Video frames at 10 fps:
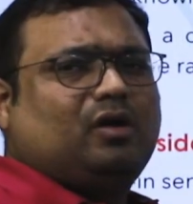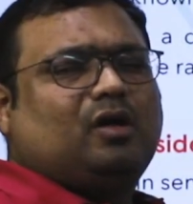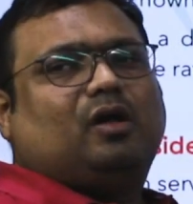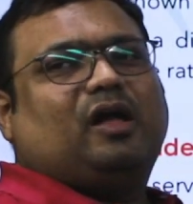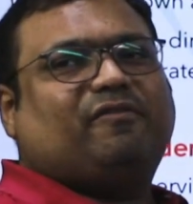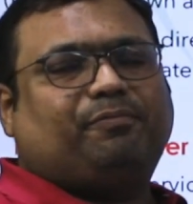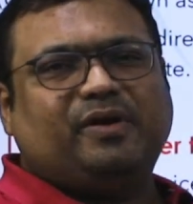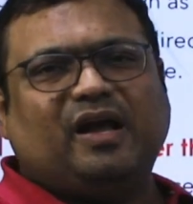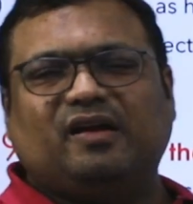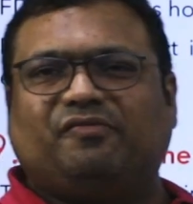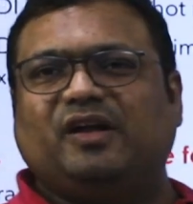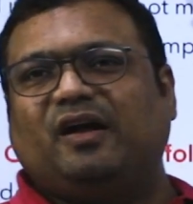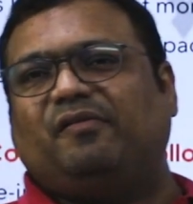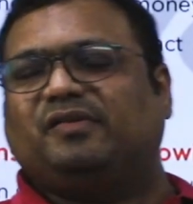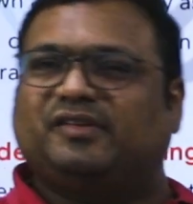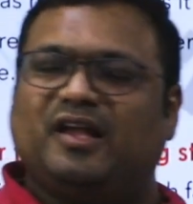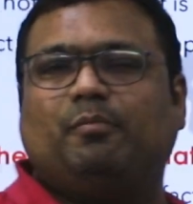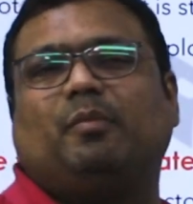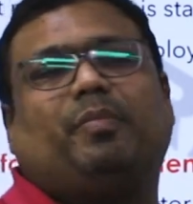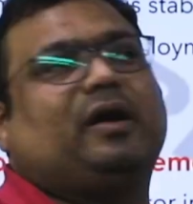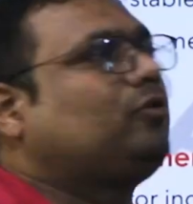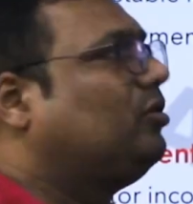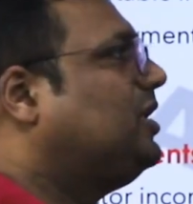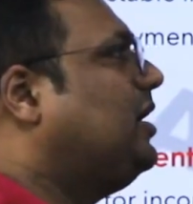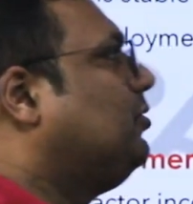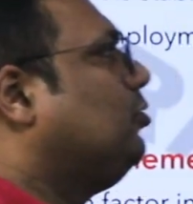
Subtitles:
FPI, FDI have the same impact on that. So